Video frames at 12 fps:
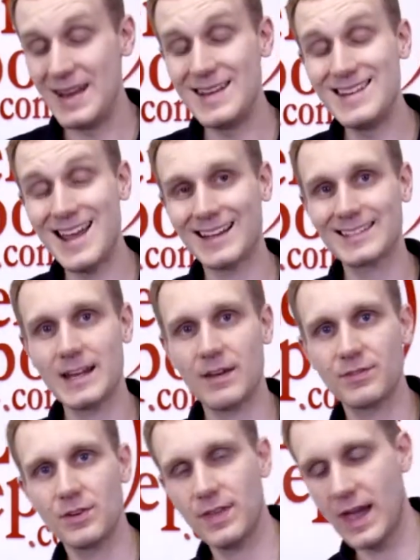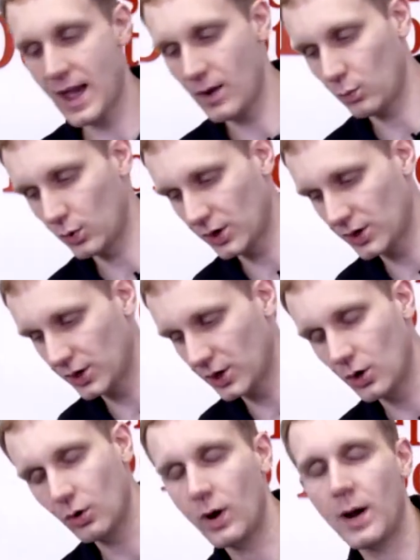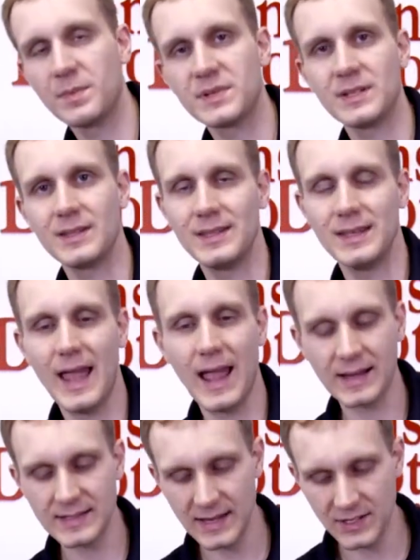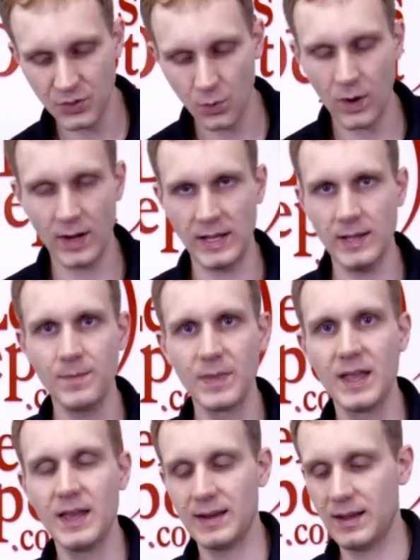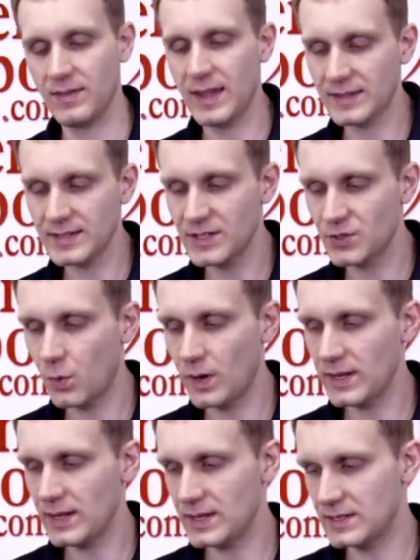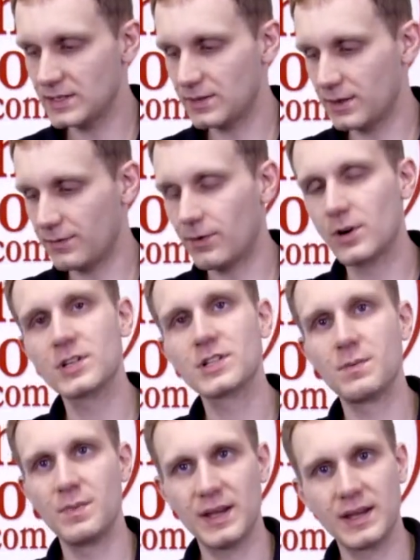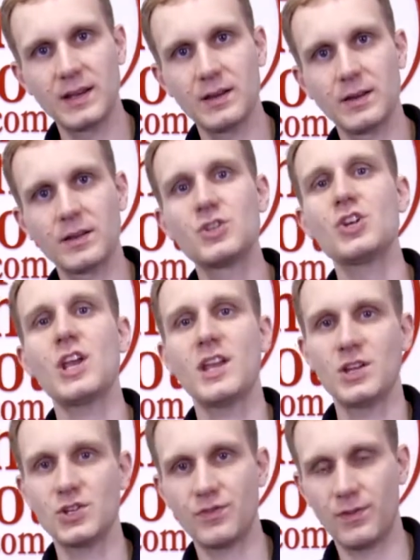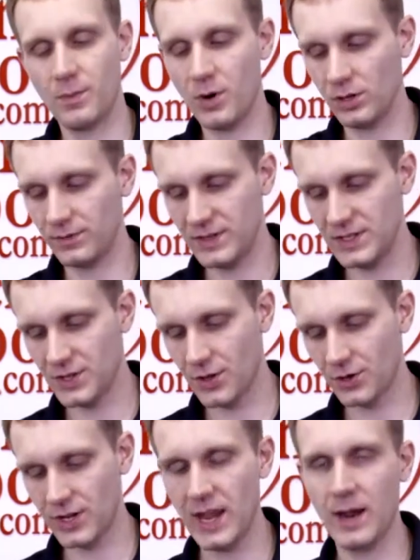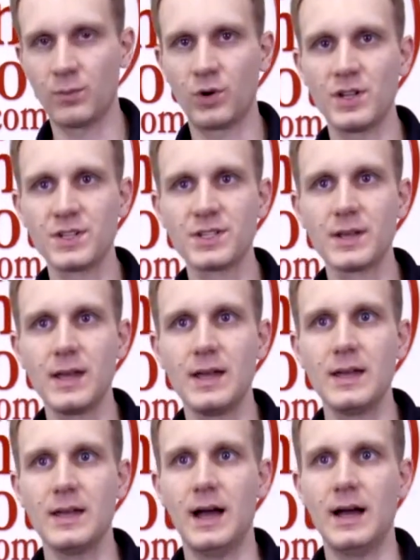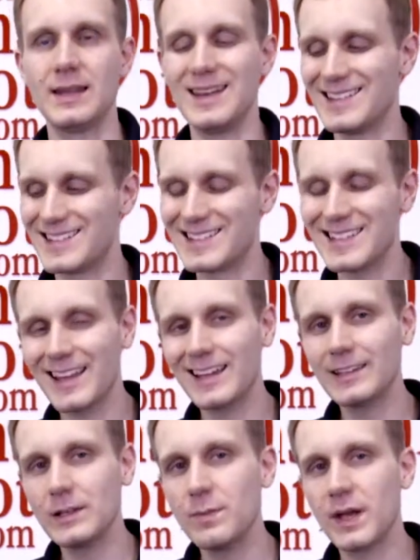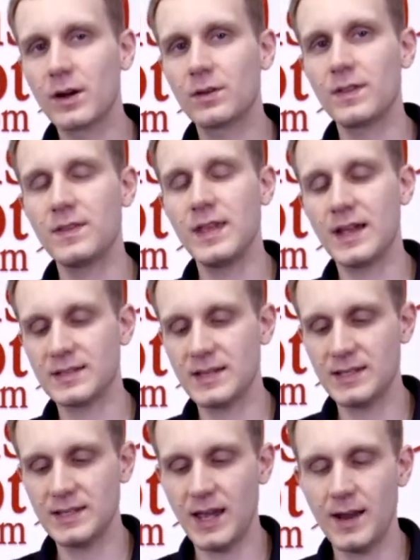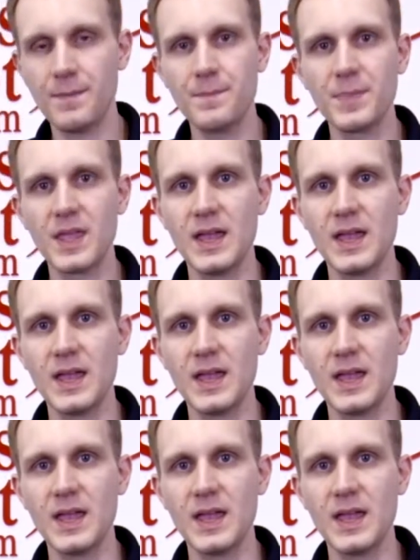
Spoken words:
Next after that, we're going to go up to the XA20. Now the XA20 is the first big change from all of these other cameras. It is slightly bigger than the XA10.